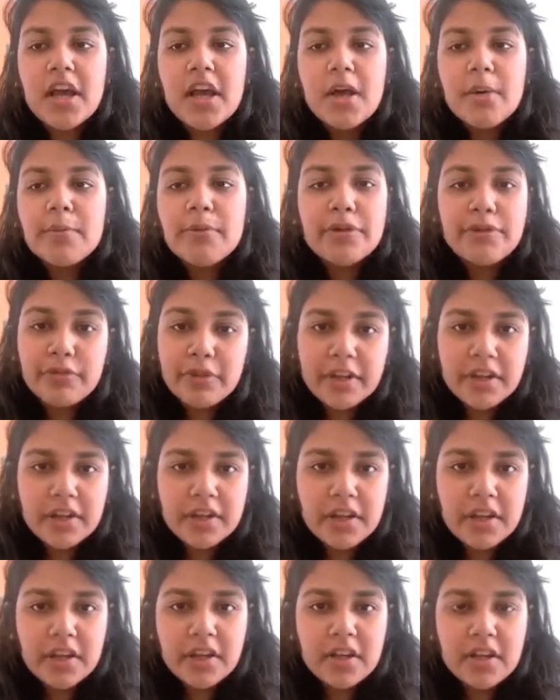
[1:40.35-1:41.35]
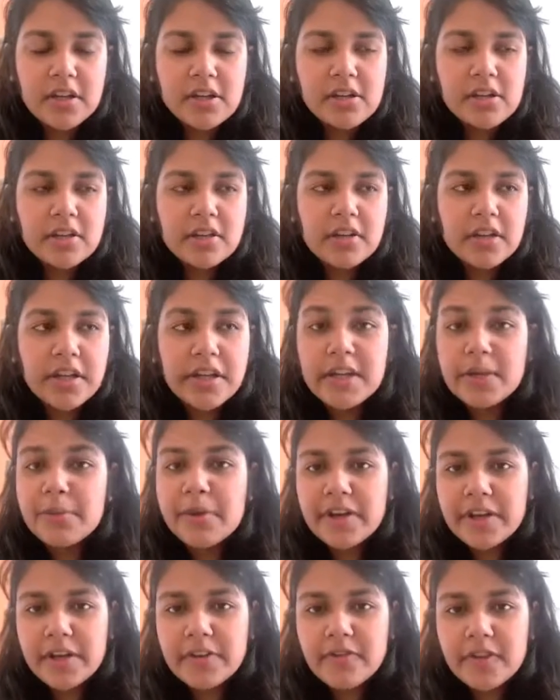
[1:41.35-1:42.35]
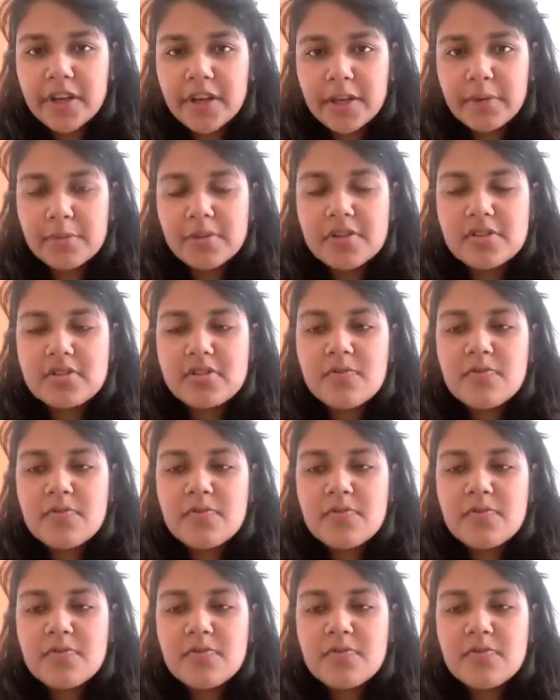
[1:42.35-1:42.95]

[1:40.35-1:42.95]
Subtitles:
between the independent variables.